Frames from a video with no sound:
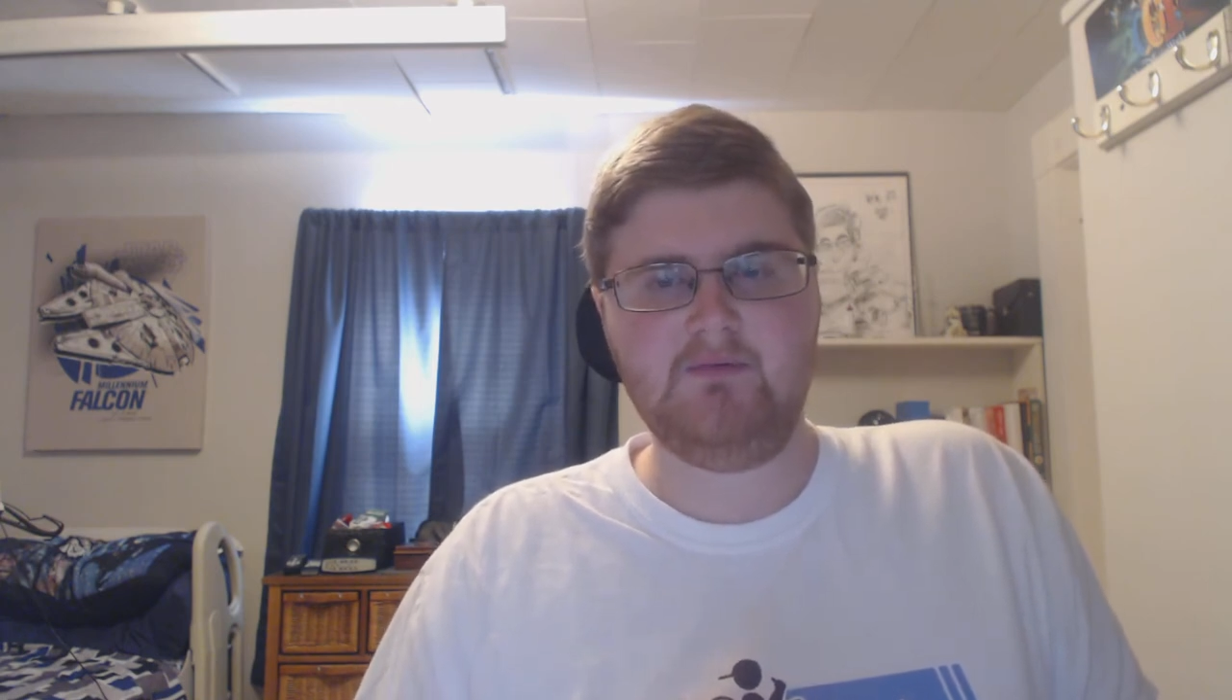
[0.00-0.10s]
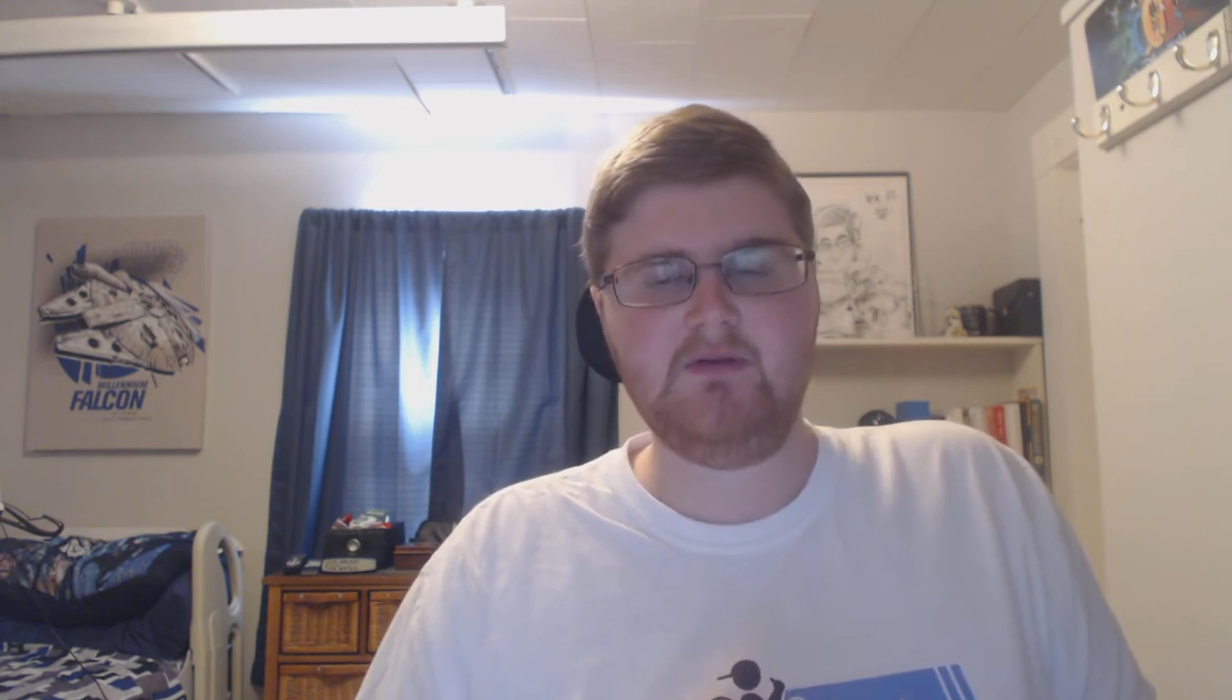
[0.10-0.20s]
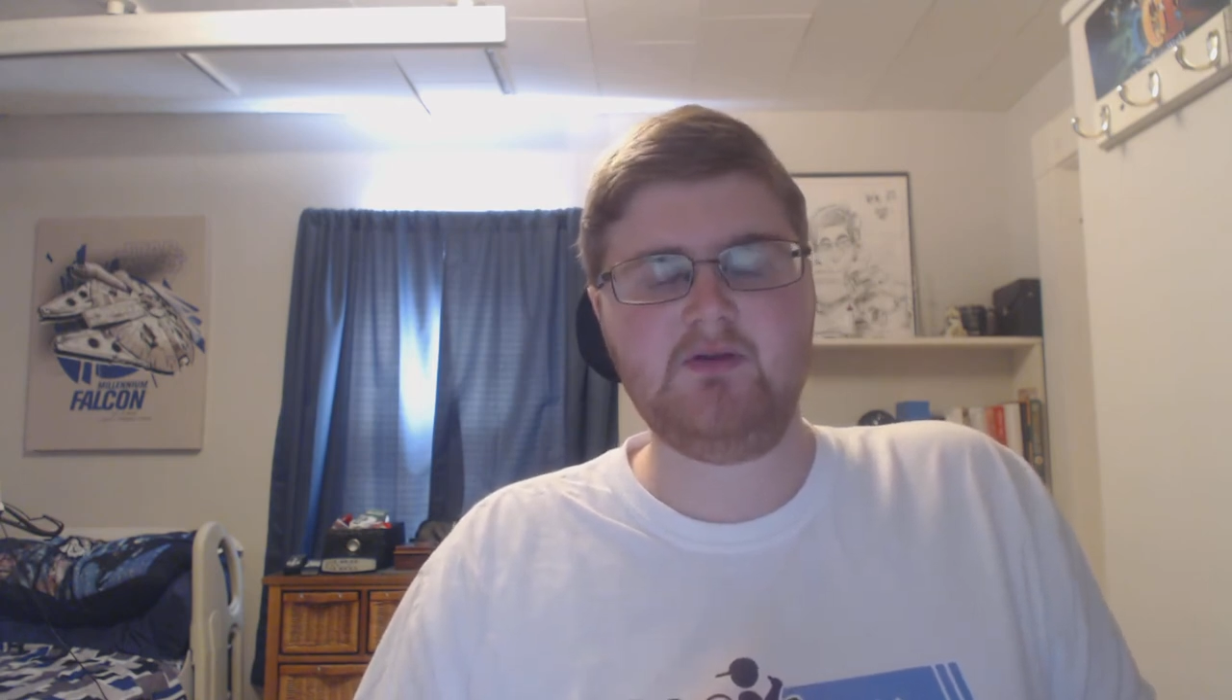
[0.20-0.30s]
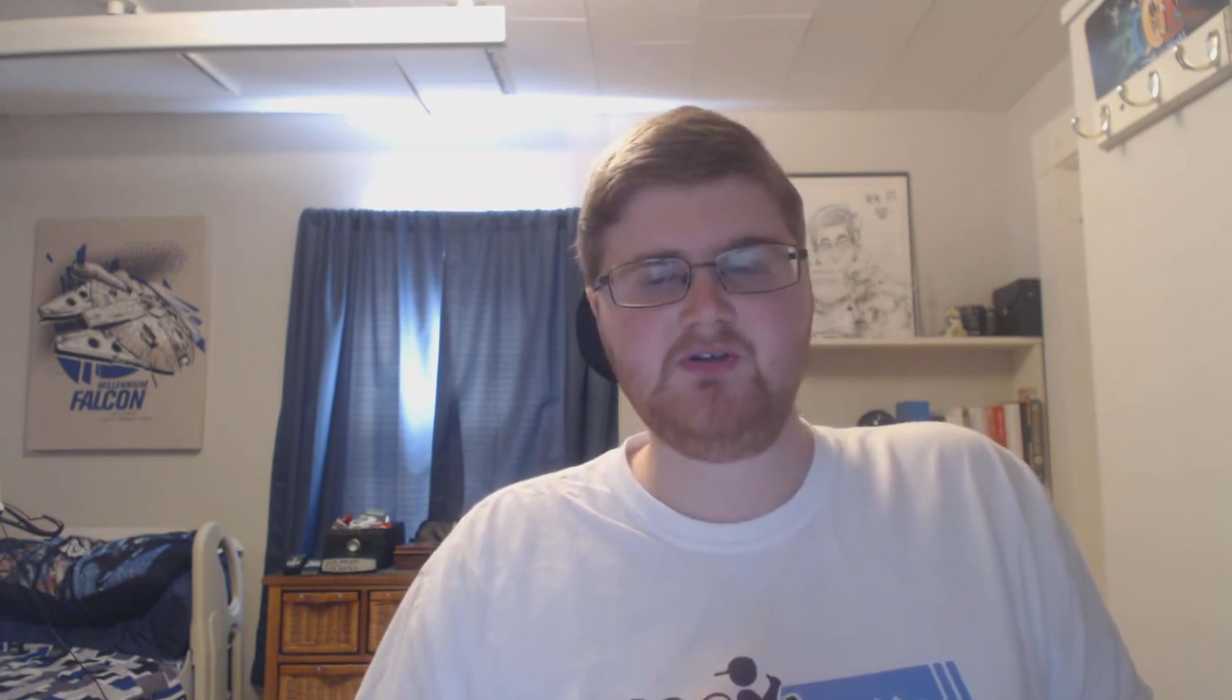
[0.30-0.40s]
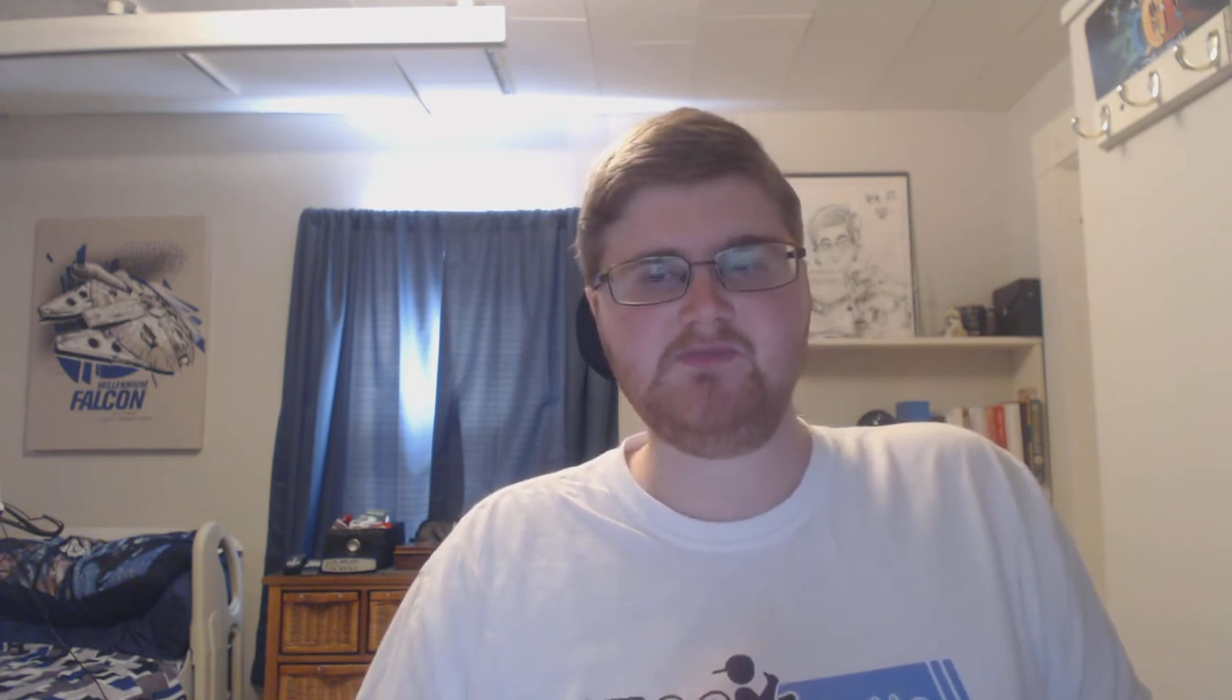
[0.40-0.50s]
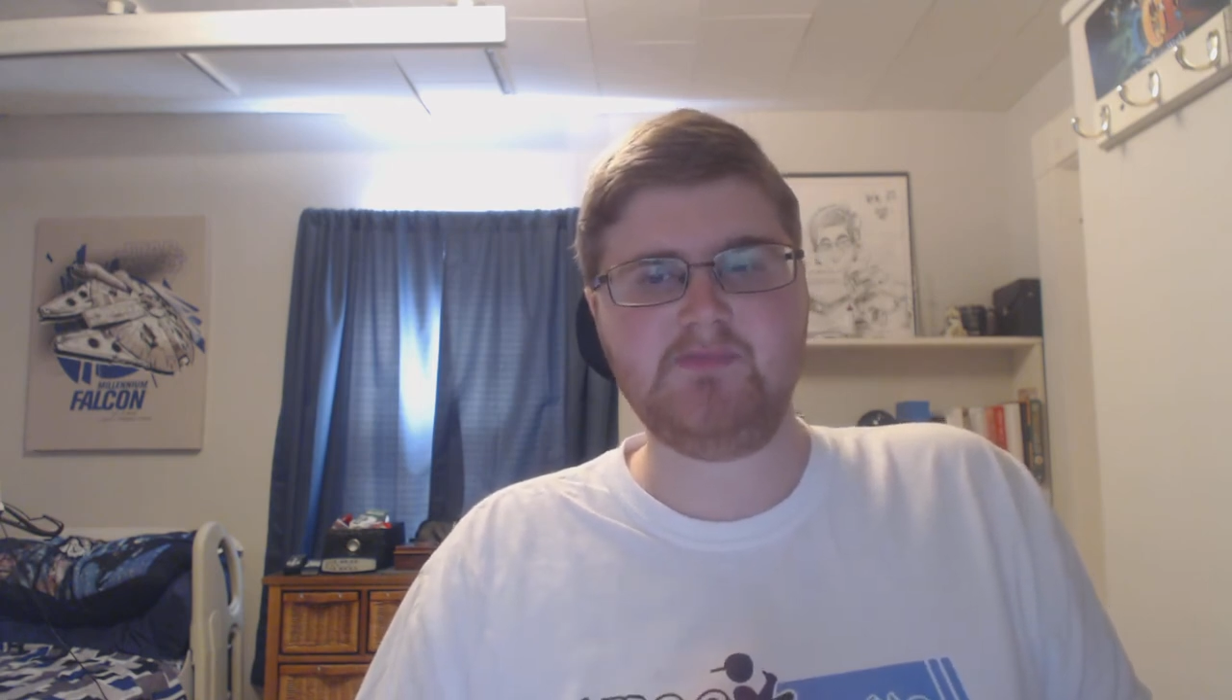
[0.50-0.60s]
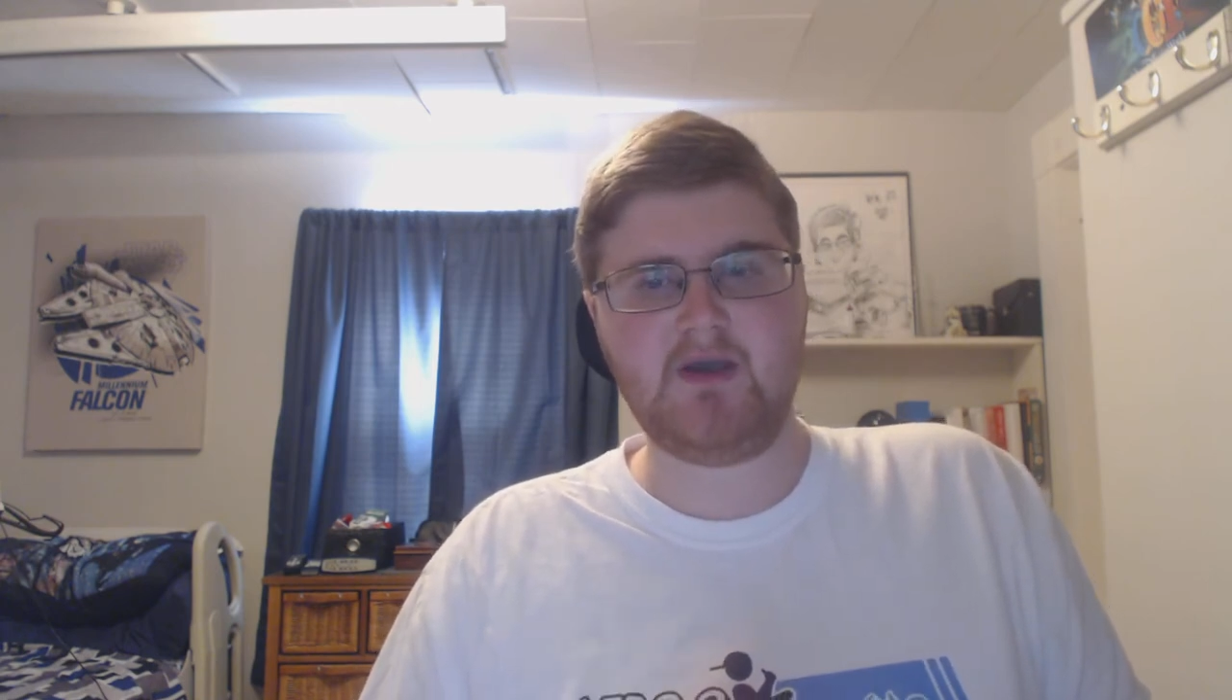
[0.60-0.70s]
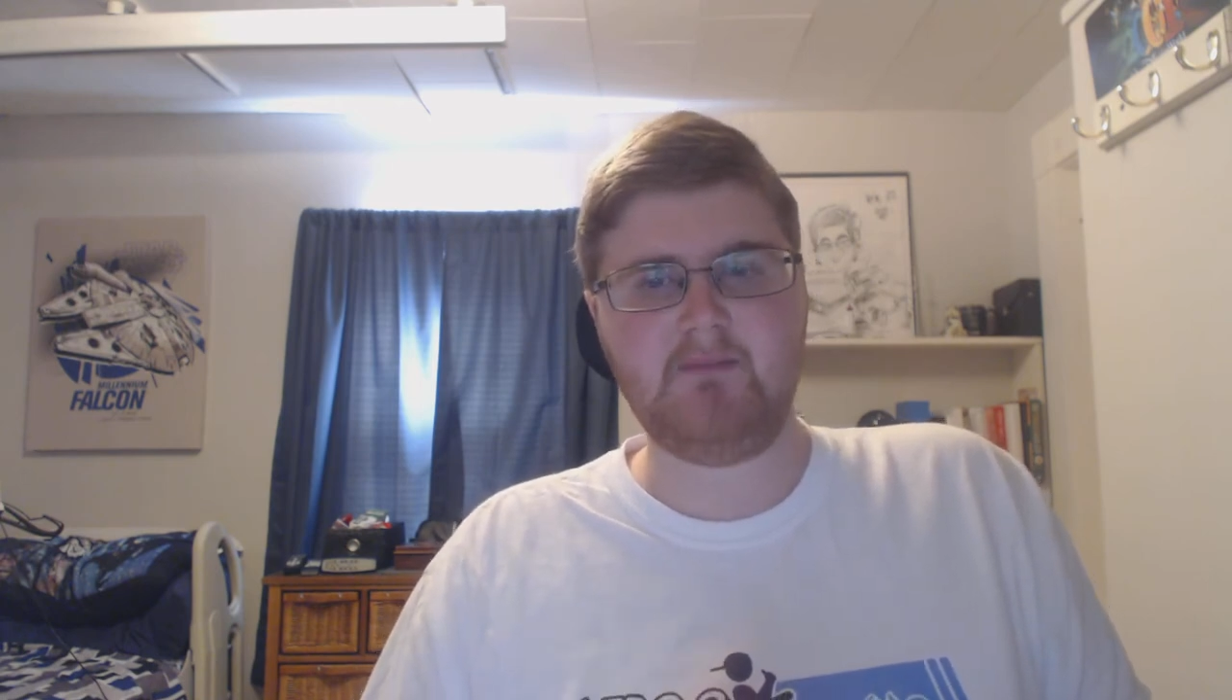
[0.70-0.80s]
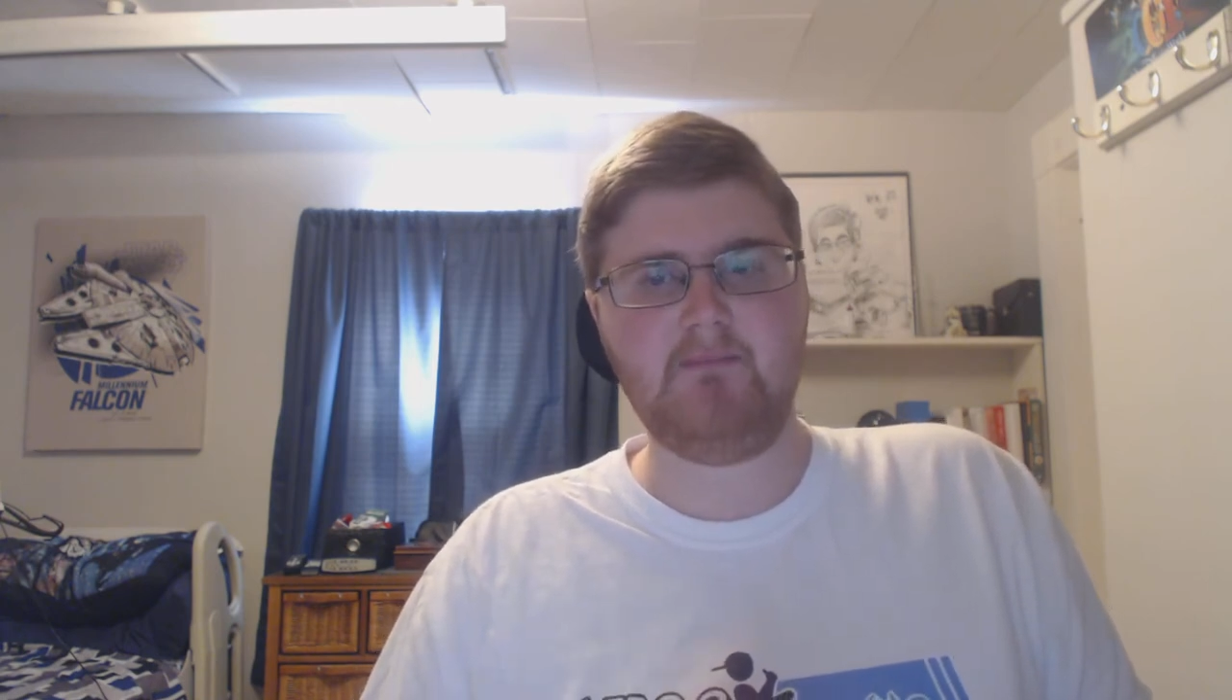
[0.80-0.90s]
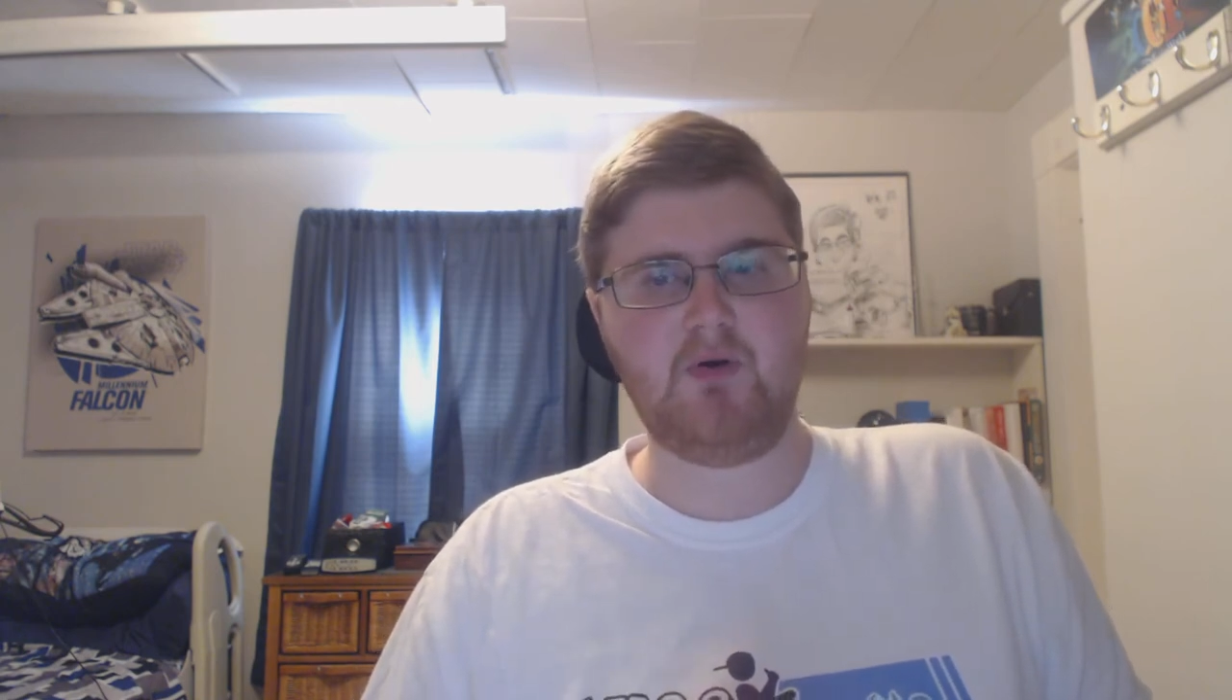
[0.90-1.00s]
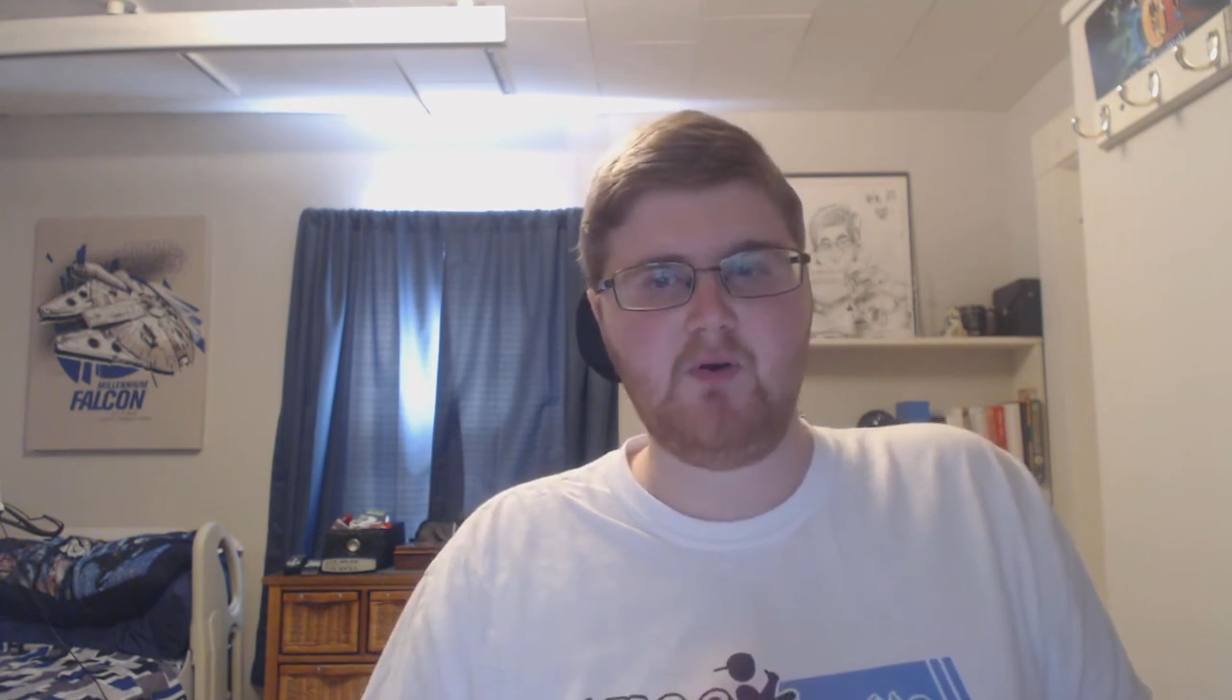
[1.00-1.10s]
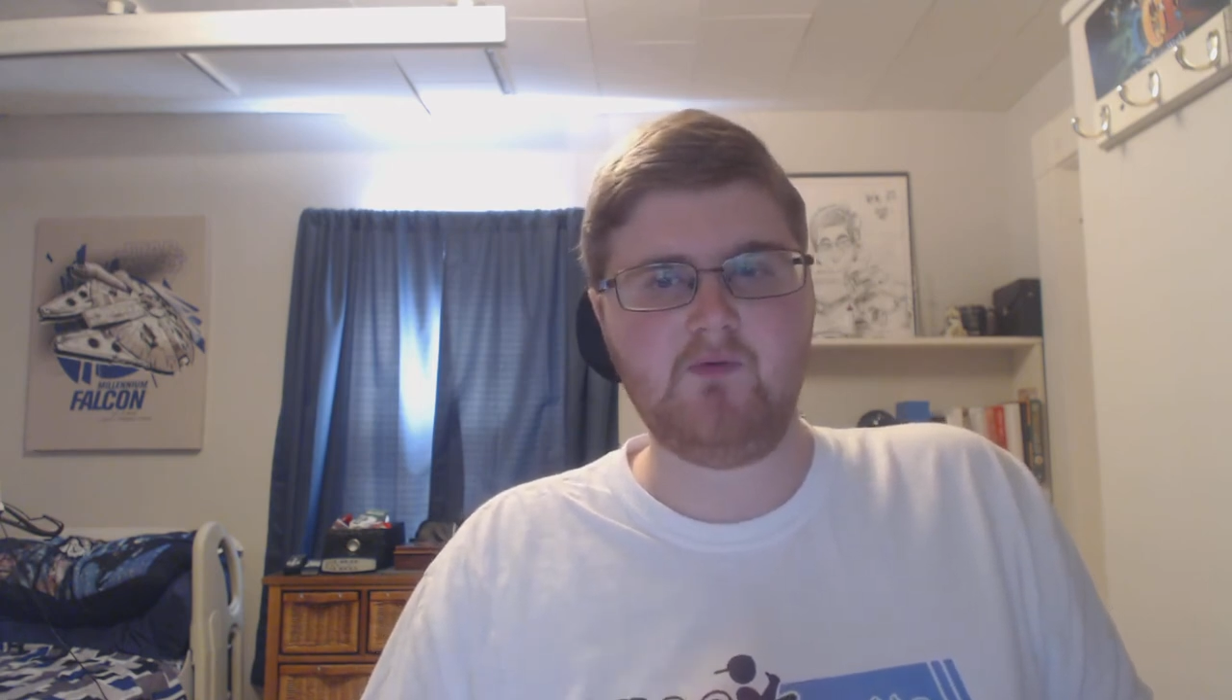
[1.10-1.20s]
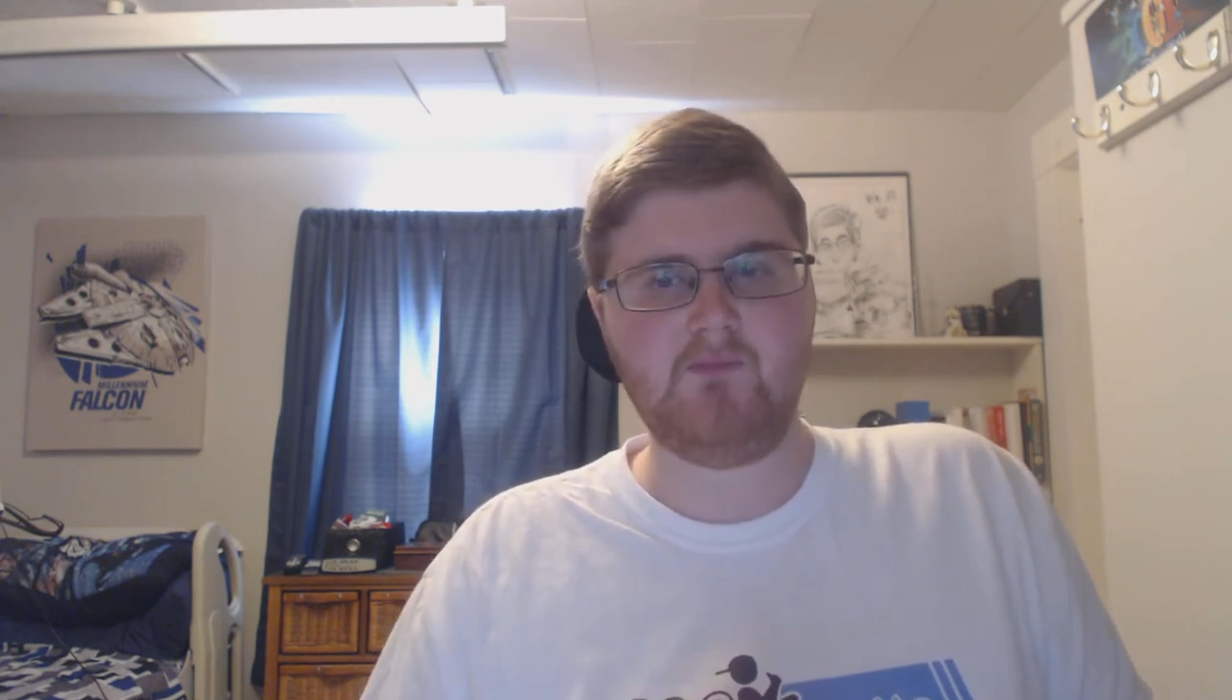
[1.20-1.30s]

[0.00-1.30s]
it could just become more